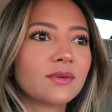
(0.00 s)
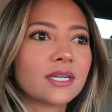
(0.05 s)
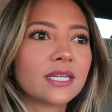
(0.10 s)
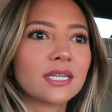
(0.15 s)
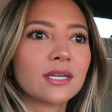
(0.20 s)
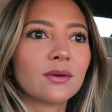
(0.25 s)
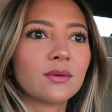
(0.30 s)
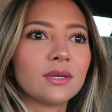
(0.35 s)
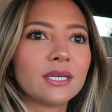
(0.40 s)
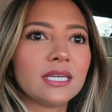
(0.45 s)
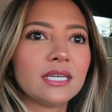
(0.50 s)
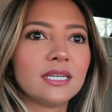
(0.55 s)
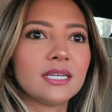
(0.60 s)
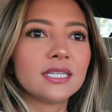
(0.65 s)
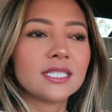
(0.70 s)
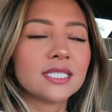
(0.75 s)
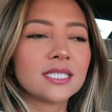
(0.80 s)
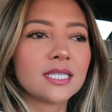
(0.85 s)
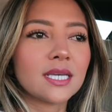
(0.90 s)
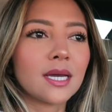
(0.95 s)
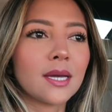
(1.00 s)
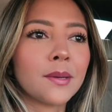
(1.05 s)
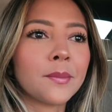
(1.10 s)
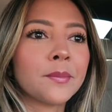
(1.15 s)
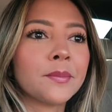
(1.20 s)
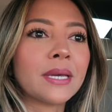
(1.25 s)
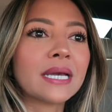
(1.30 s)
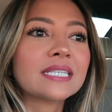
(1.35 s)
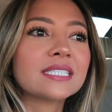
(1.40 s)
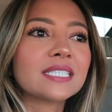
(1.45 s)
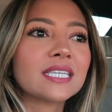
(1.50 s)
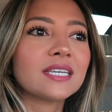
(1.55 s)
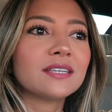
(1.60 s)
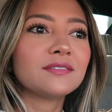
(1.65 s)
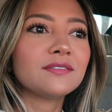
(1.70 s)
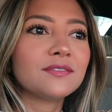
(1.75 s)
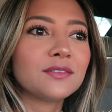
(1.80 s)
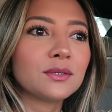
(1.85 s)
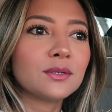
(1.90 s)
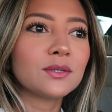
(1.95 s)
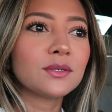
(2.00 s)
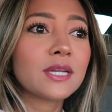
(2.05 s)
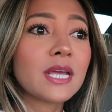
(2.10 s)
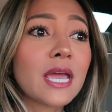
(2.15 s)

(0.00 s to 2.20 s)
we're gonna go eat some Mexican food.